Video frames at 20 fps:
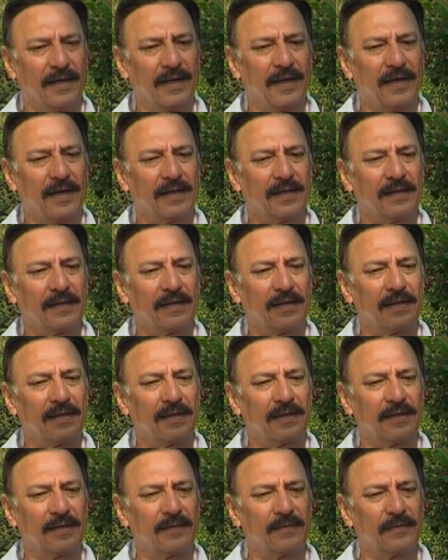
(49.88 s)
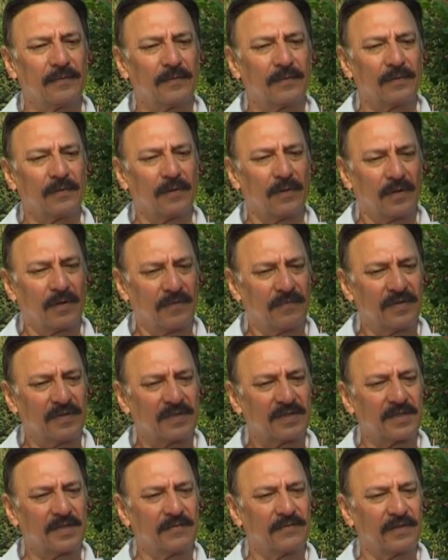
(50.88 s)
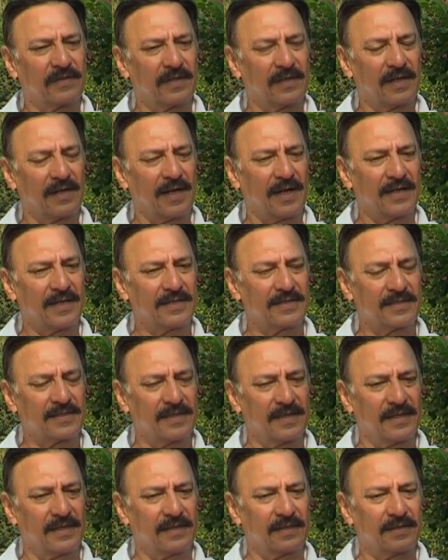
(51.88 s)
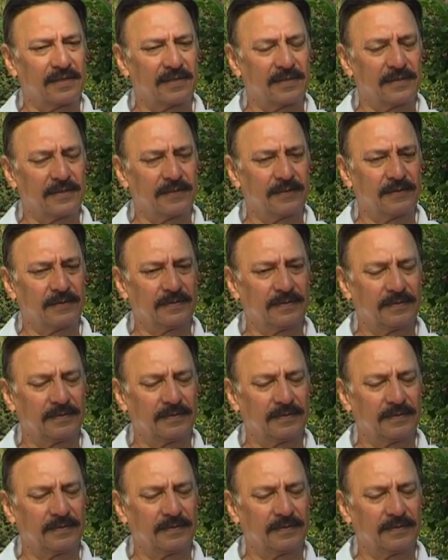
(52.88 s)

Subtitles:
And a lot of us have realized that,